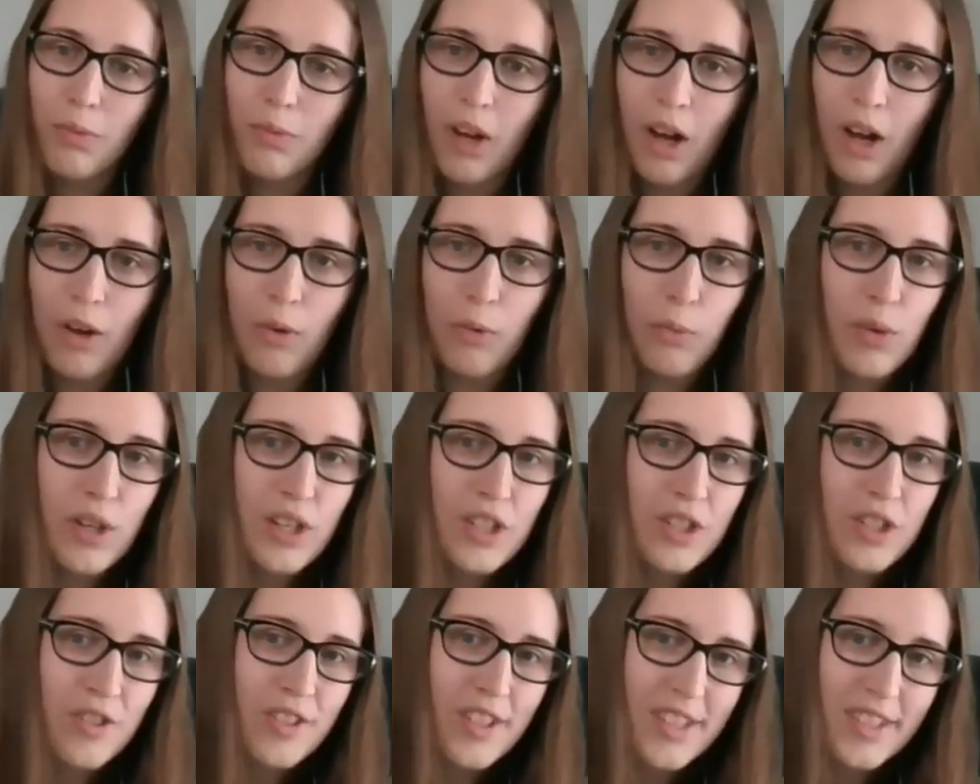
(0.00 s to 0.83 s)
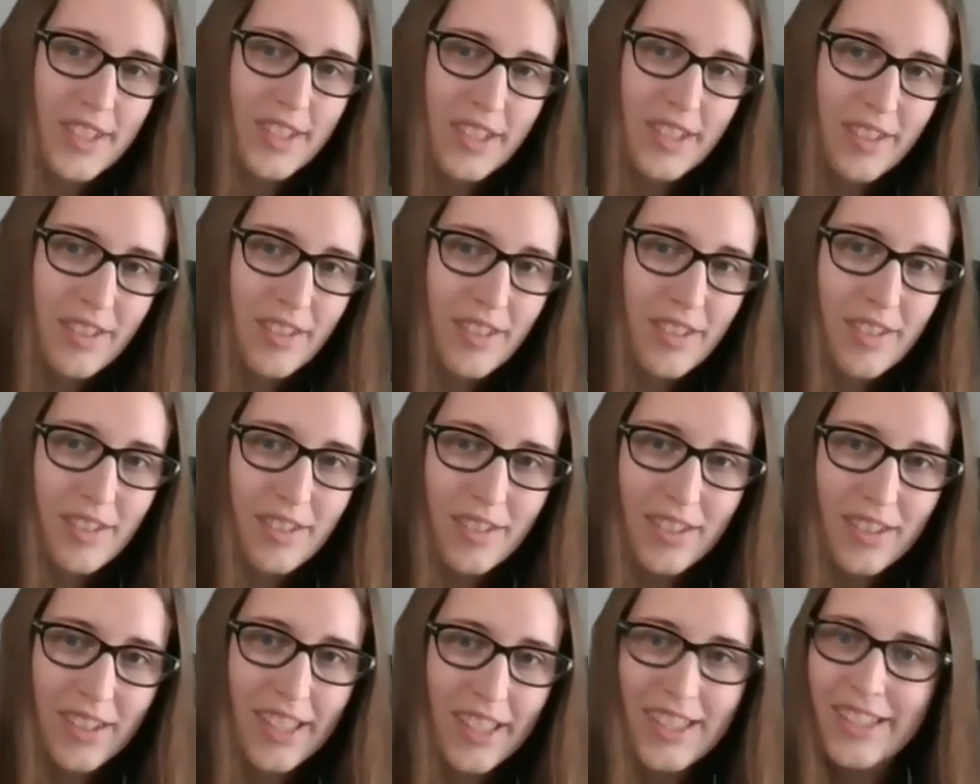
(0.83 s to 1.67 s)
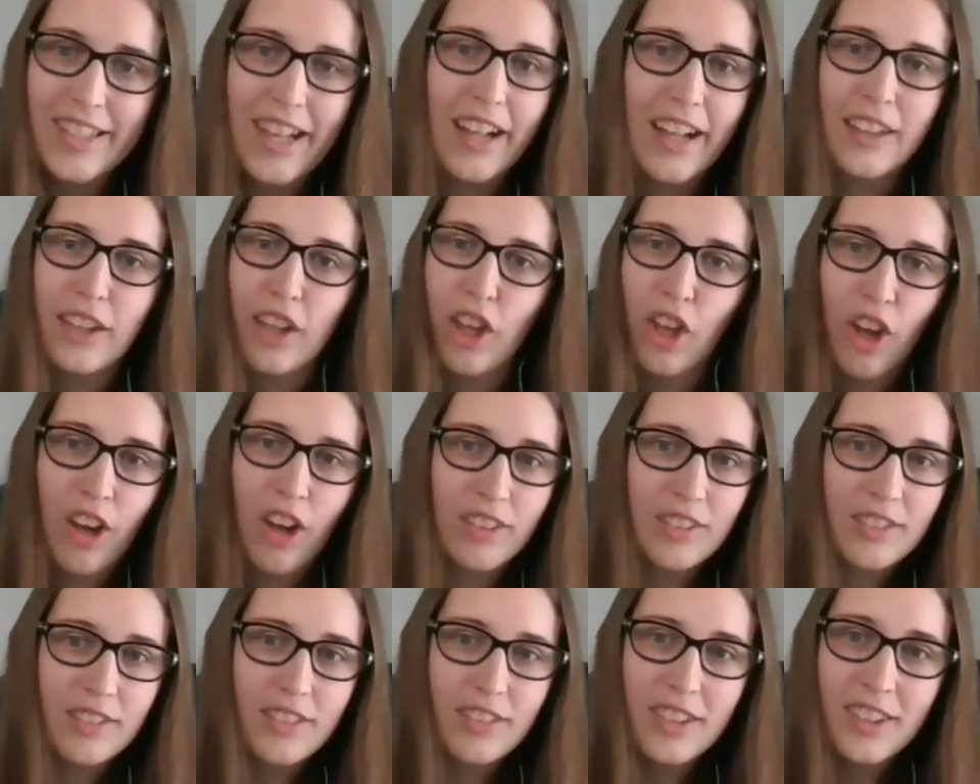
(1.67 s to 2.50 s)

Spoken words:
a wish it's not law.